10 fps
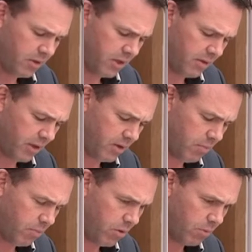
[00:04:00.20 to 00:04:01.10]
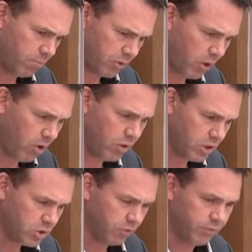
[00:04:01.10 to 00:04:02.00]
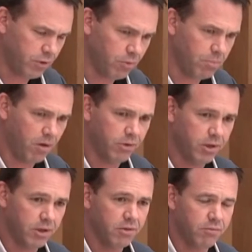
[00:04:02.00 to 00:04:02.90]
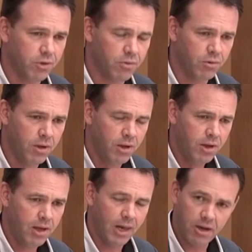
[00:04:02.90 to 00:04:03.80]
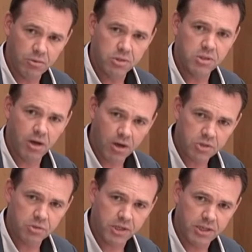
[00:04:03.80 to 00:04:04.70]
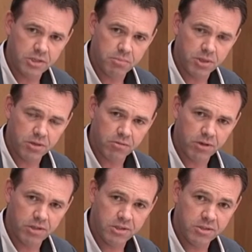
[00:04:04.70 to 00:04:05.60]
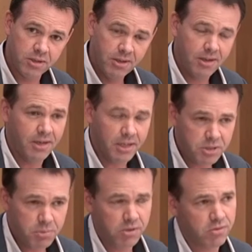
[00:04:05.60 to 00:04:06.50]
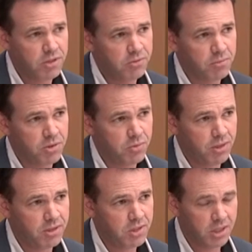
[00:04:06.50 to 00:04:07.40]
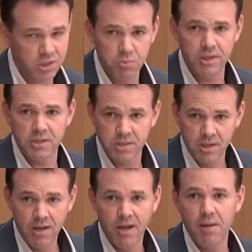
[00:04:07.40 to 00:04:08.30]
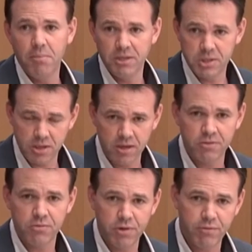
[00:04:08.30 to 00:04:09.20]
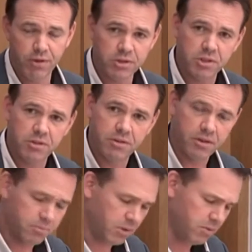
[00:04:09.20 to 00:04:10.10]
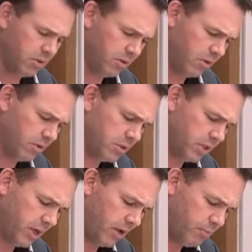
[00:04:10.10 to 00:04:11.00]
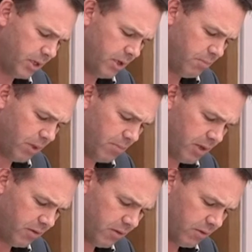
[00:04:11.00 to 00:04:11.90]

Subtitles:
take on board. But the whole issue of fuel poverty and the fuel allowance also needs to be increased. It needs to be increased from the 26 weeks and start reversing the cuts that have been implemented.